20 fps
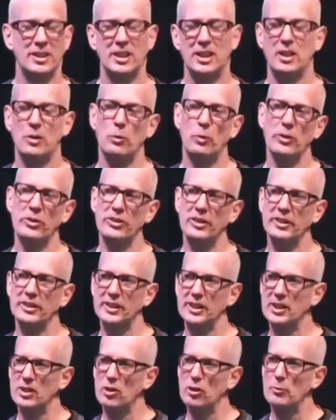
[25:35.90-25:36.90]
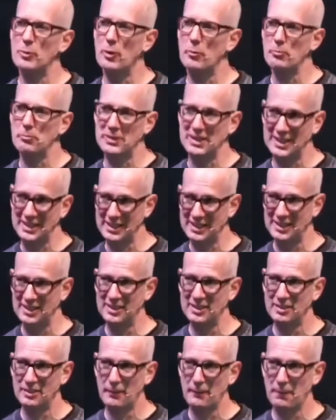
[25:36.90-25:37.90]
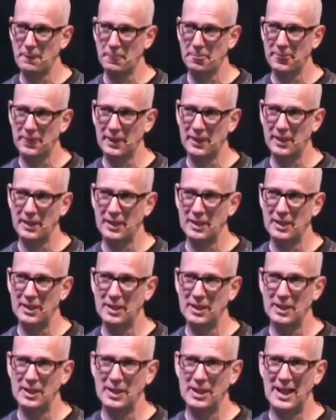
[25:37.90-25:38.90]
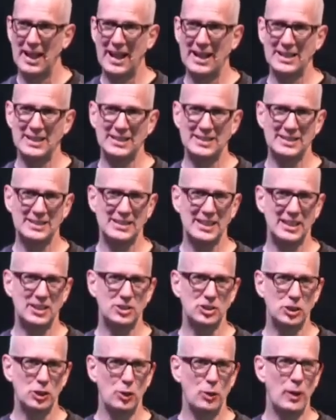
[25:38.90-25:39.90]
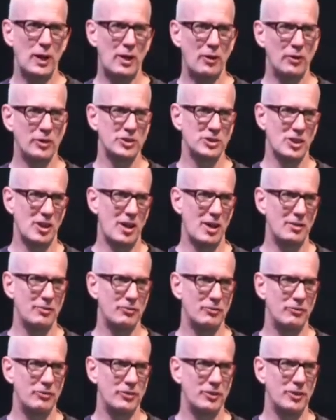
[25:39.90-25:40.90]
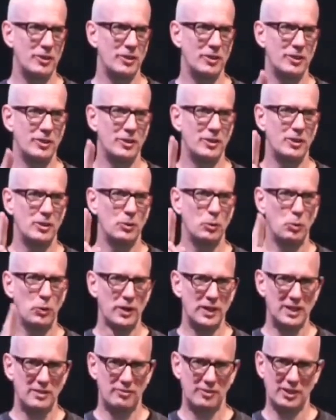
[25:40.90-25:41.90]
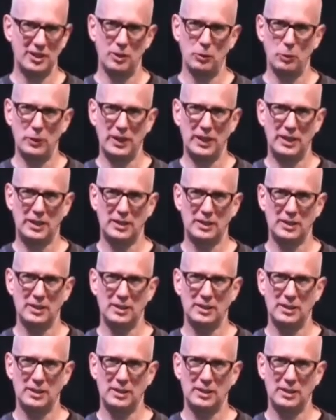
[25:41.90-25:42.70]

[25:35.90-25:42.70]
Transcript: And one thing that I know about me, I need to take 2 hours off one evening a week